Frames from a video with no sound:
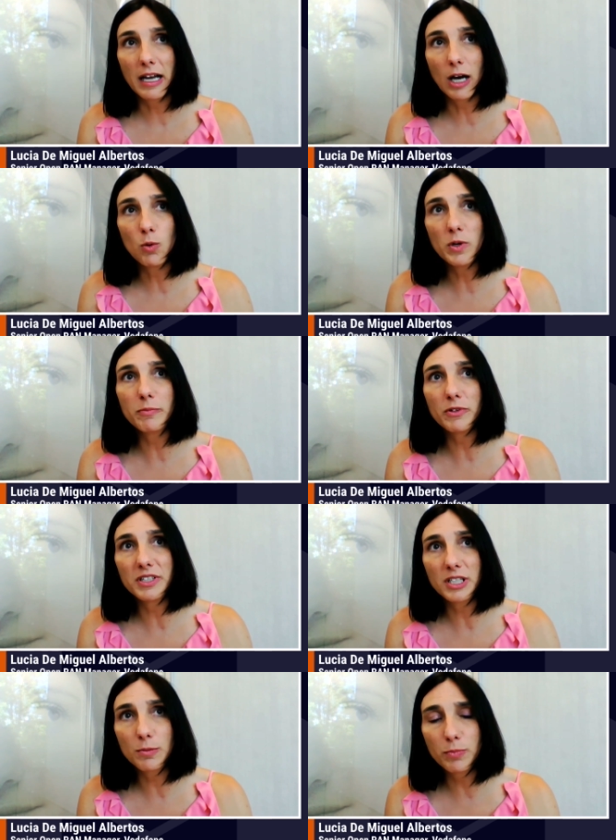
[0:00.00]

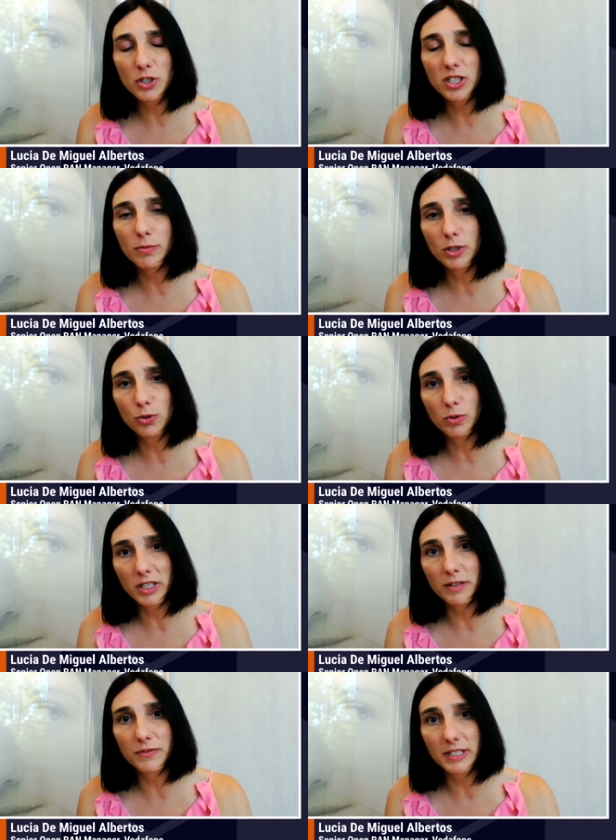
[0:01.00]
However, it's possible to
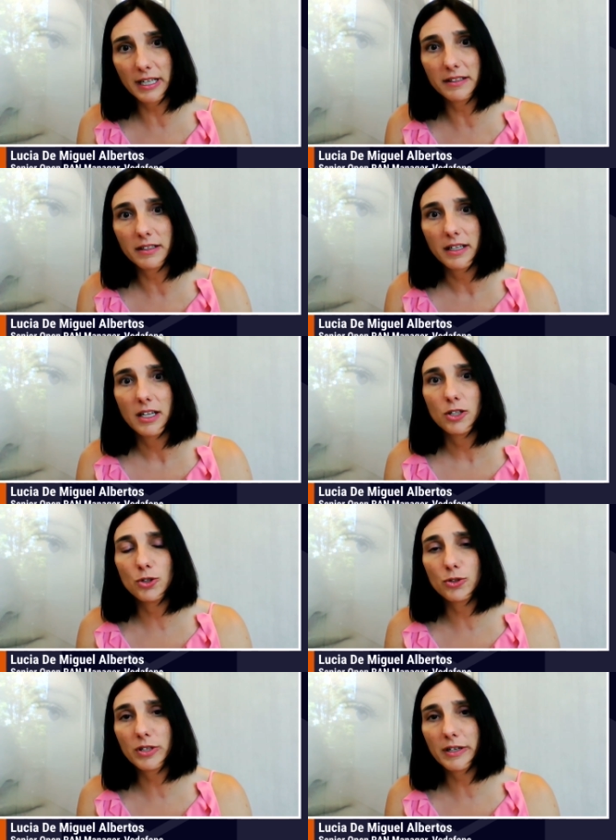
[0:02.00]
give some
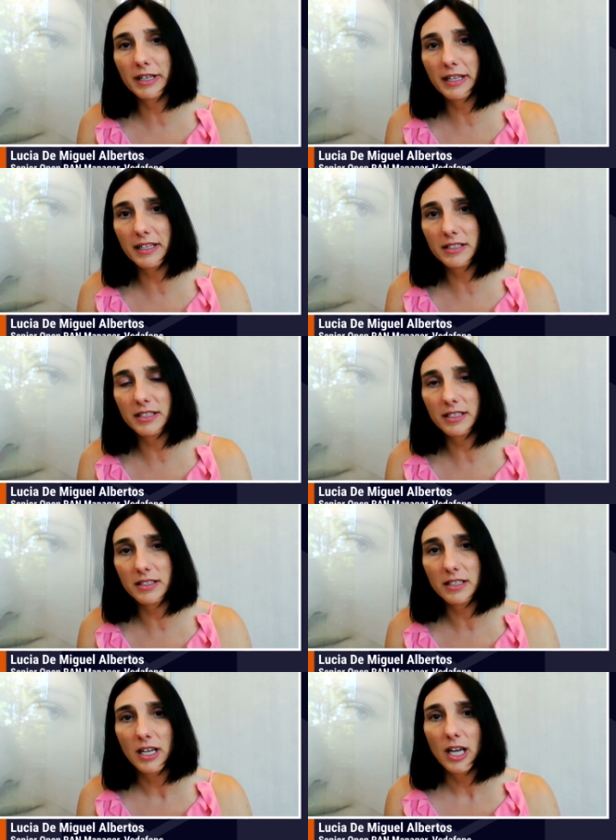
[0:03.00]
user
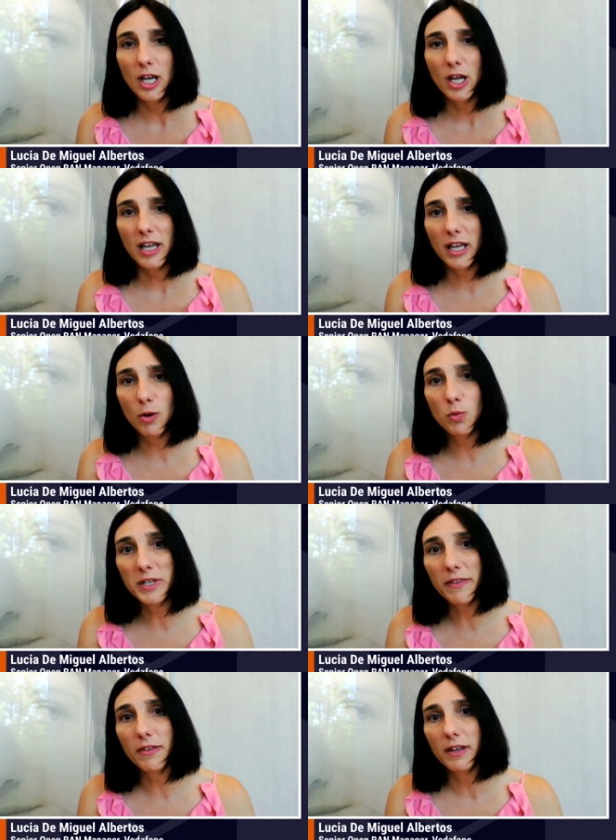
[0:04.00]
cases uh,
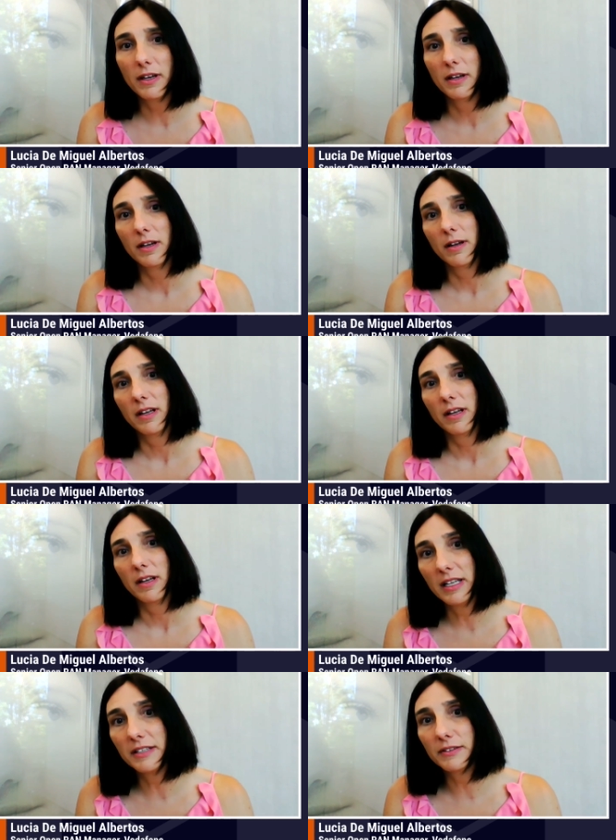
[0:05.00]
with
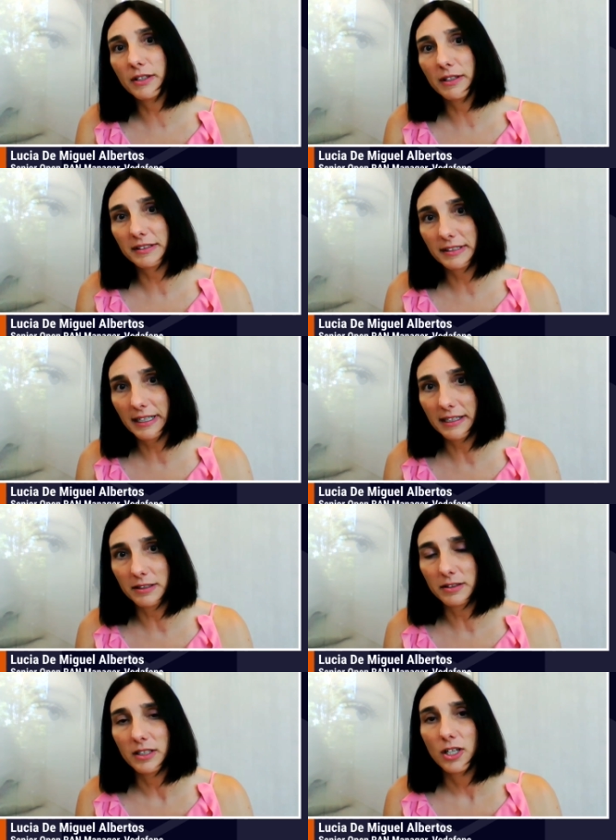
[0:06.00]
little
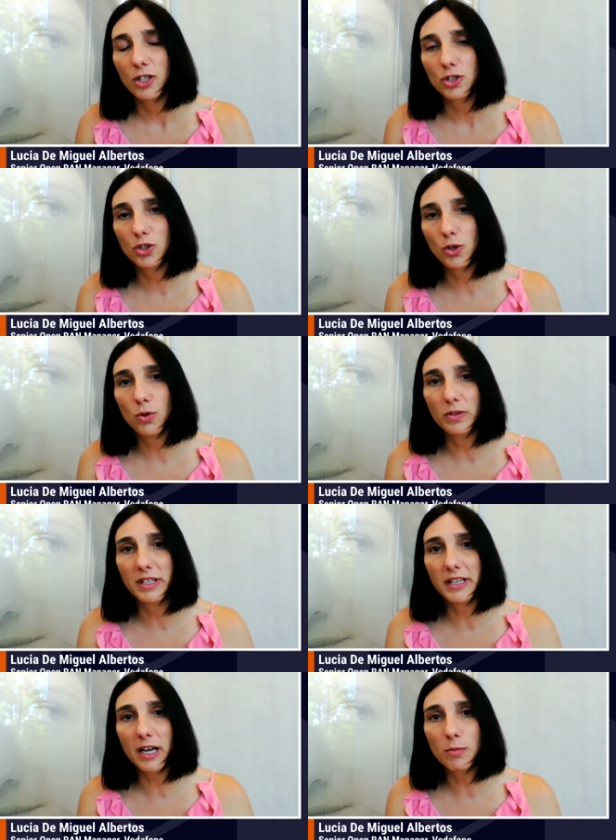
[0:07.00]
time. So
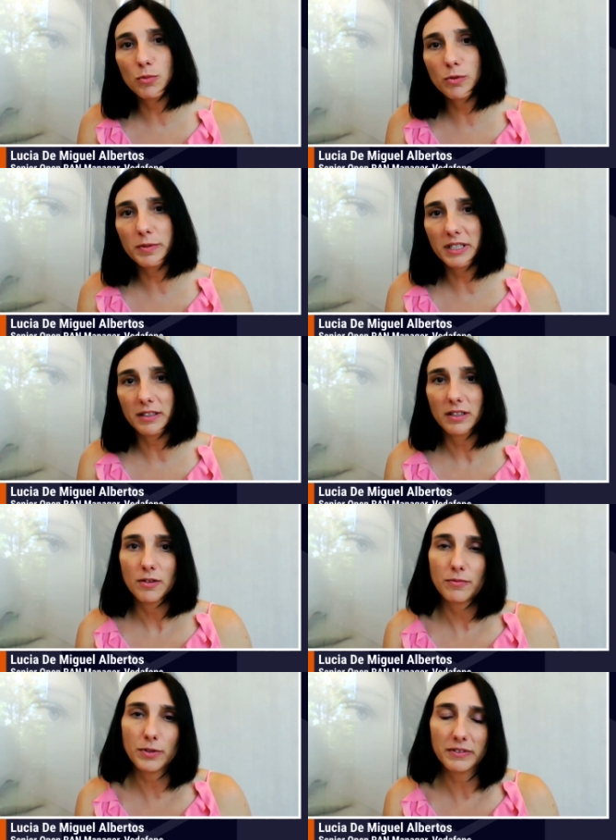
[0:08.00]
they are moving
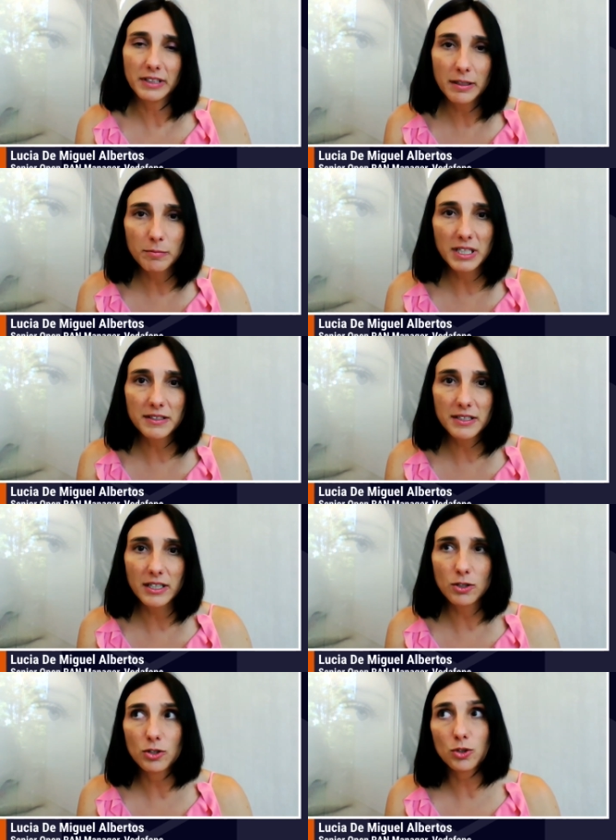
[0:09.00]
from 10
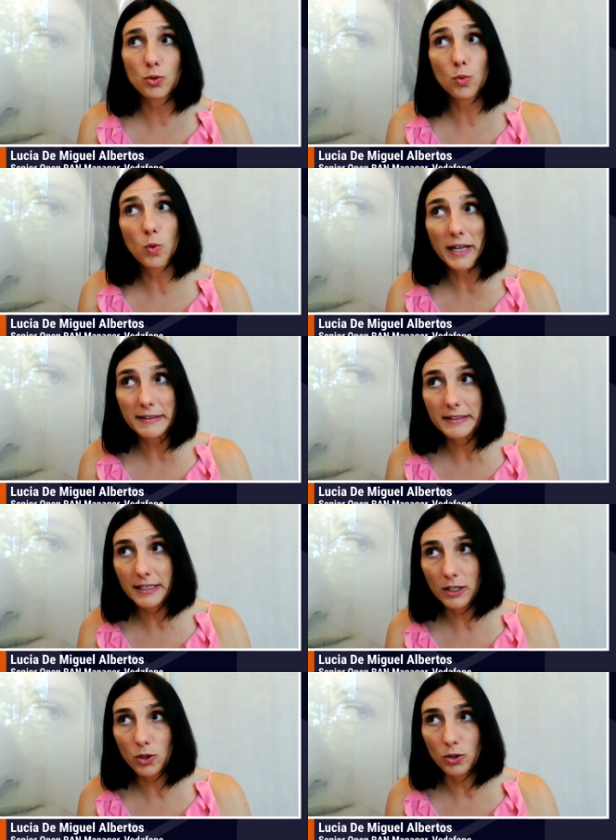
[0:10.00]
milliseconds to one
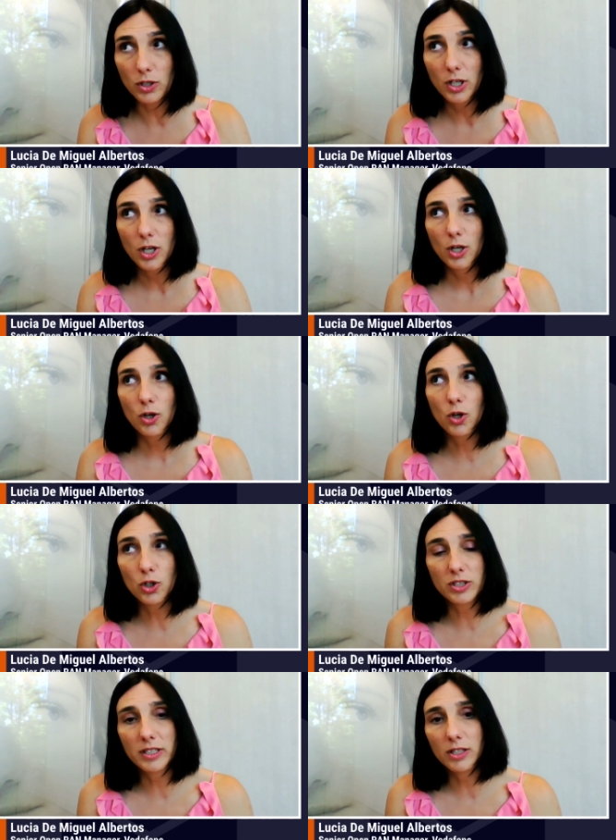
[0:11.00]
second,
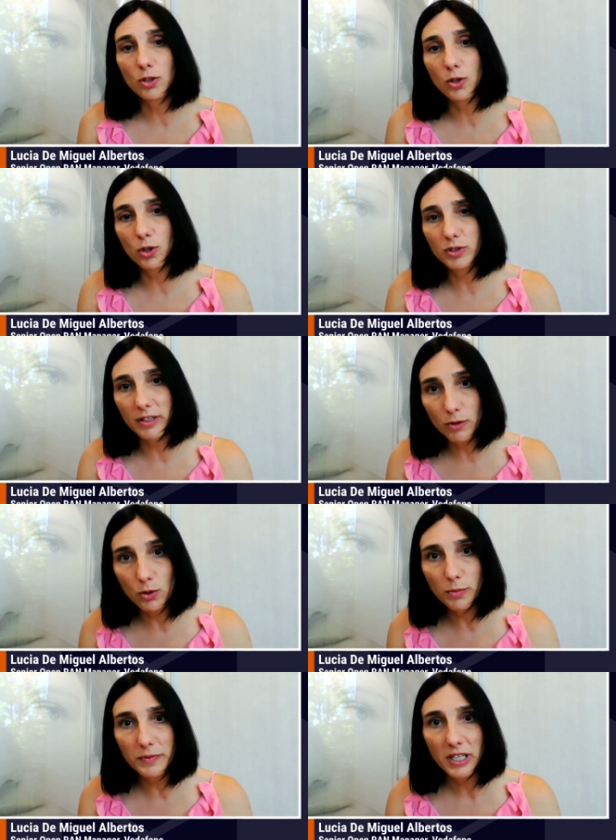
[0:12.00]
hosting closed
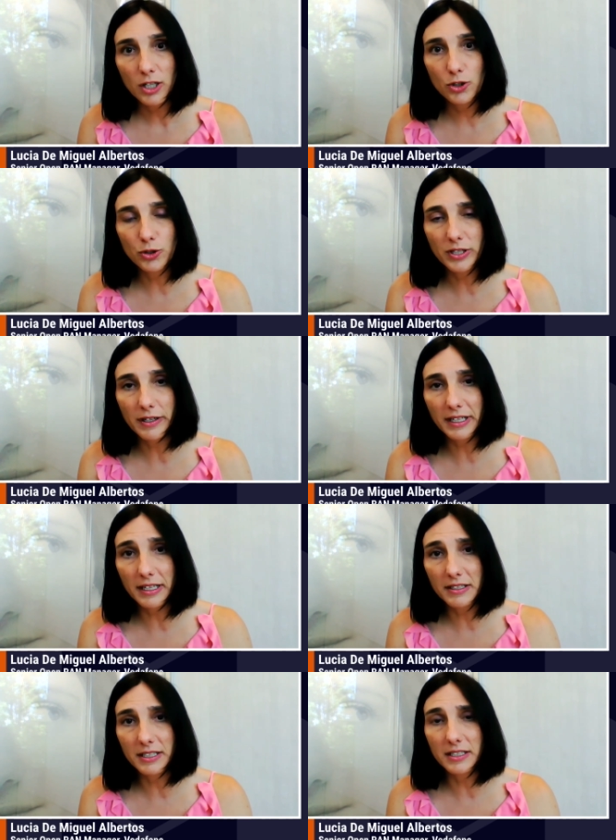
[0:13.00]
loop user
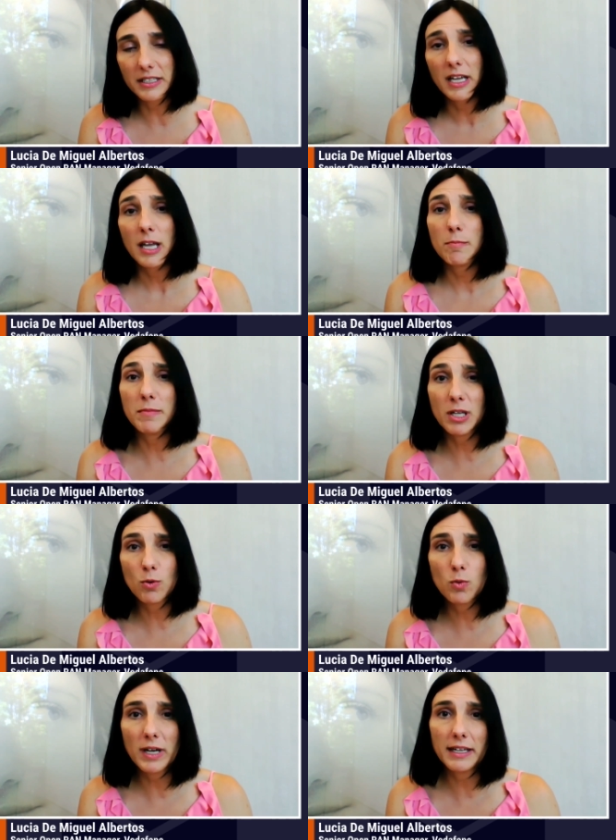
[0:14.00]
cases.
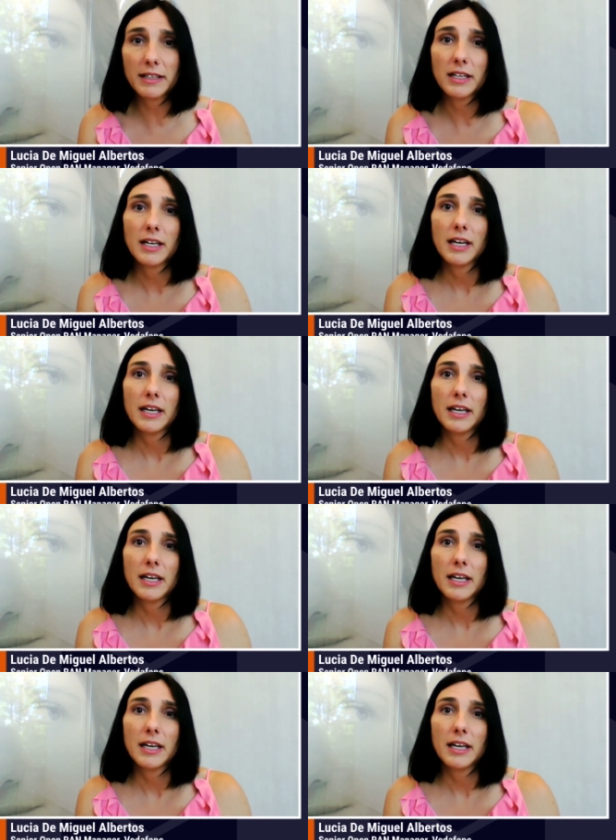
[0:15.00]
Meanwhile,